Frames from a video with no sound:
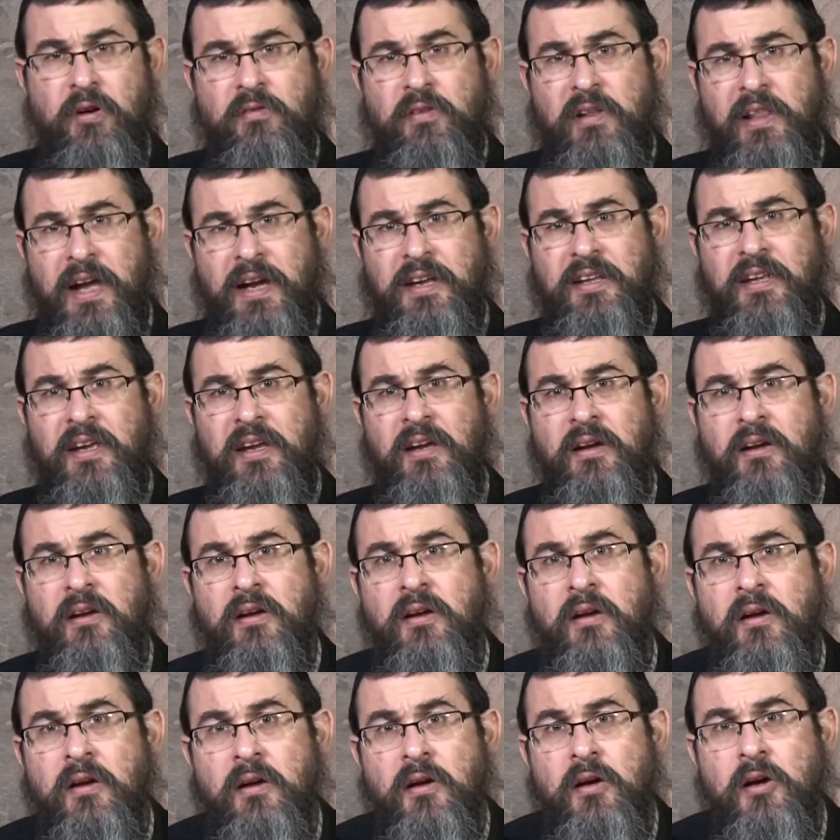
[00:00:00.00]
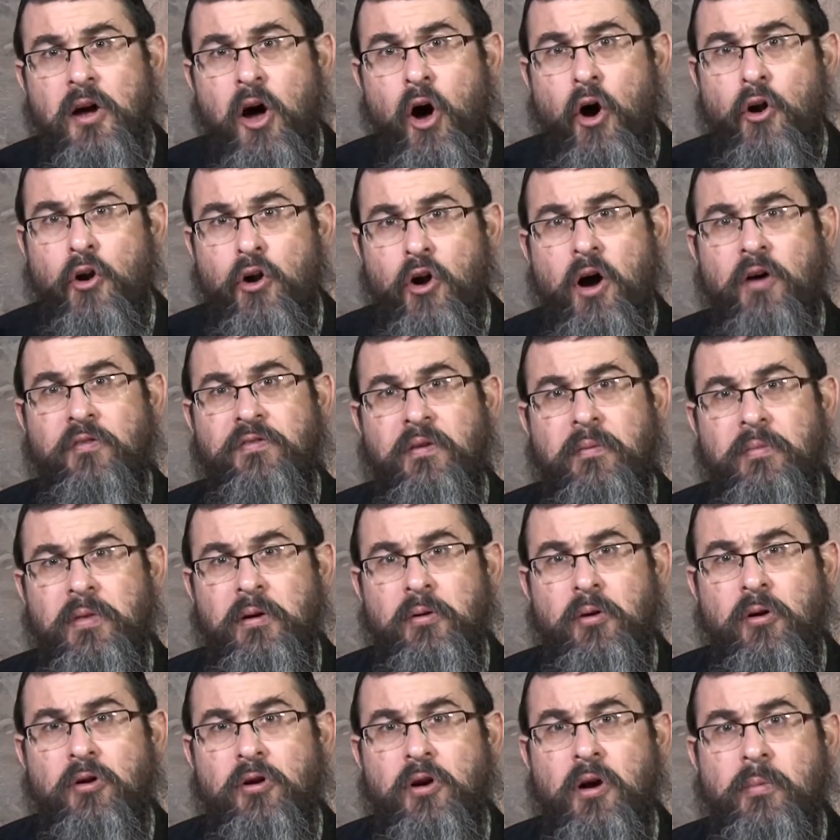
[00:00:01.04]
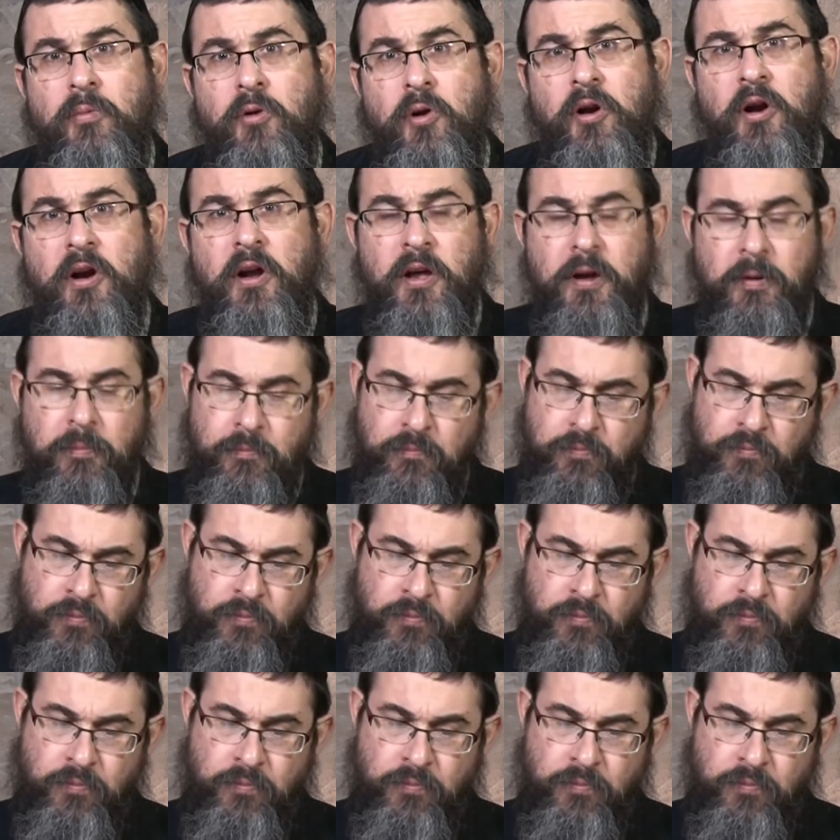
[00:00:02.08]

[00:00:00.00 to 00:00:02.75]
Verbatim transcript: of electing a Rav from their own community.